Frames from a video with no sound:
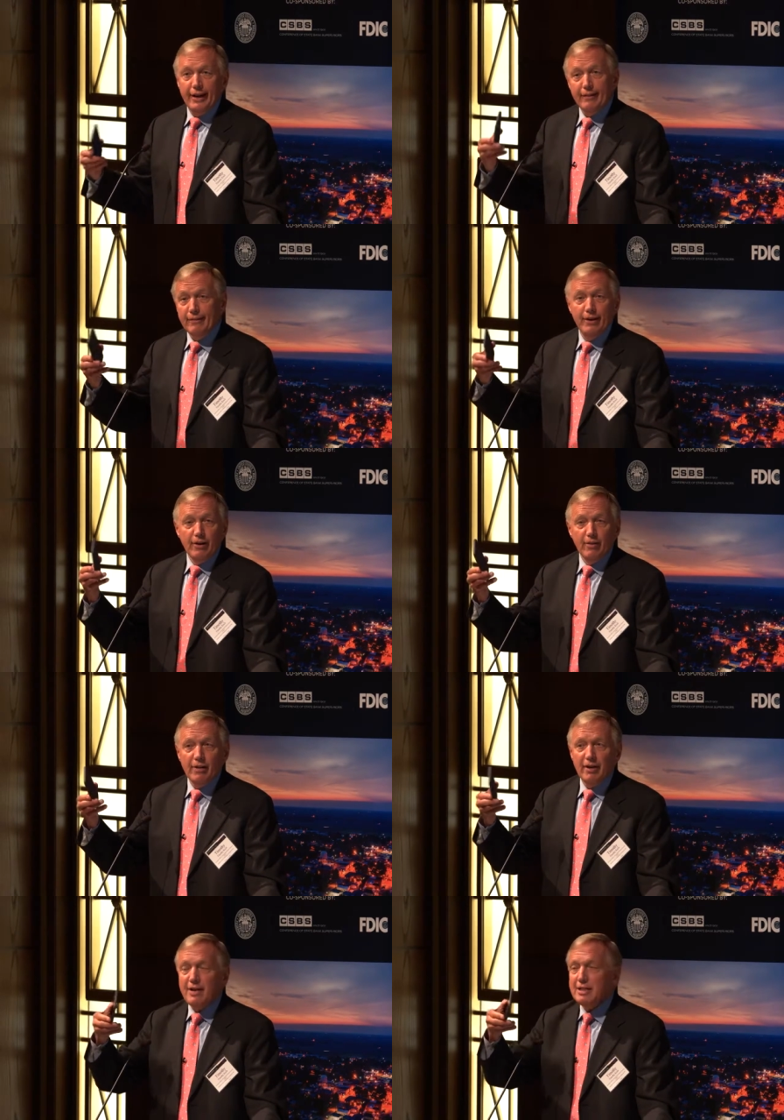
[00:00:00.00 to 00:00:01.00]
I don't know.
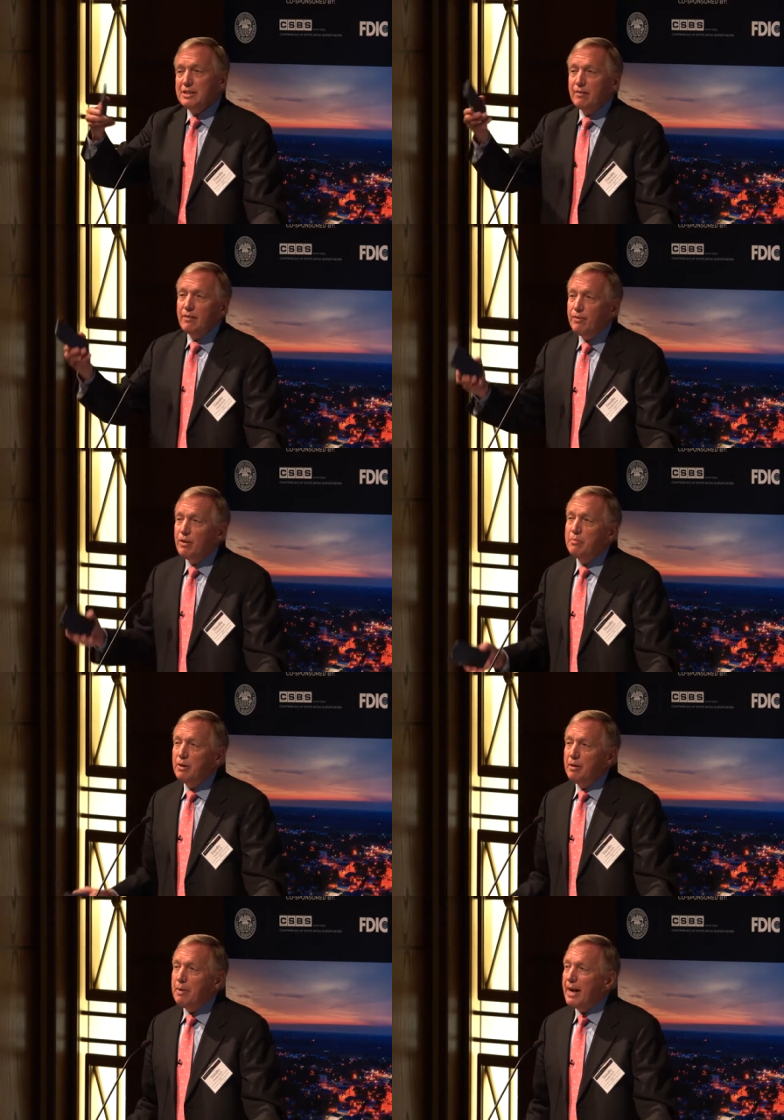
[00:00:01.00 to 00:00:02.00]
I've asked several of you
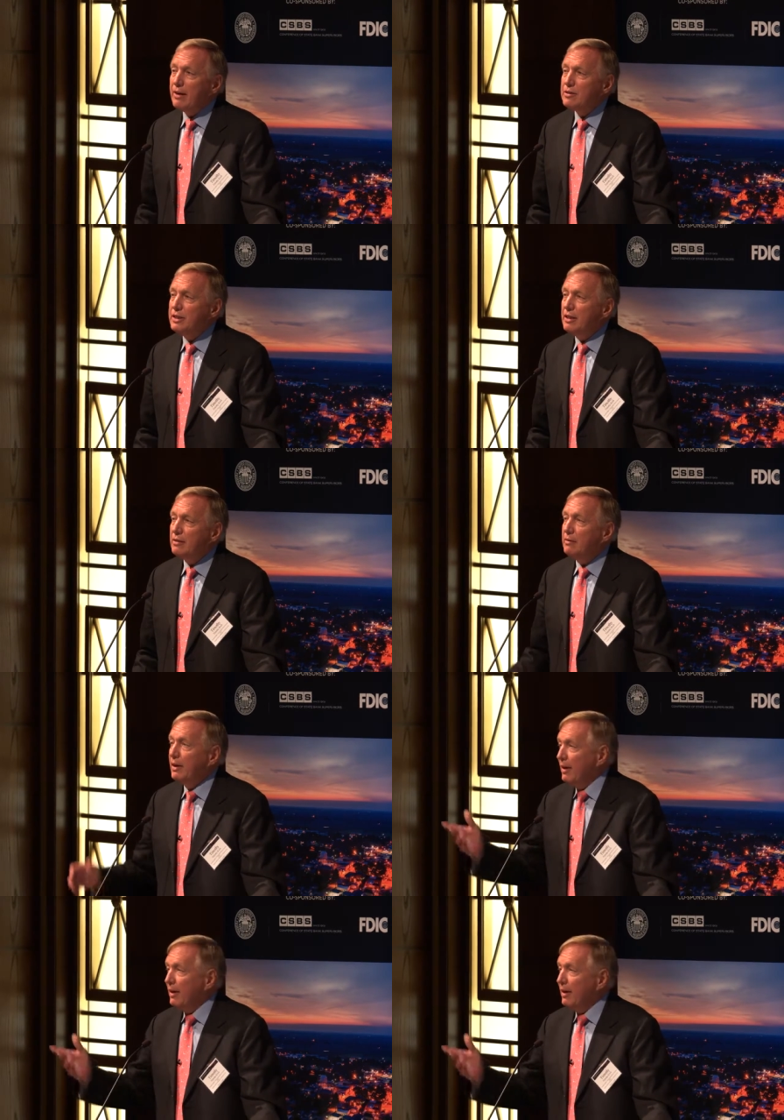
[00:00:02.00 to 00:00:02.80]
community bankers here,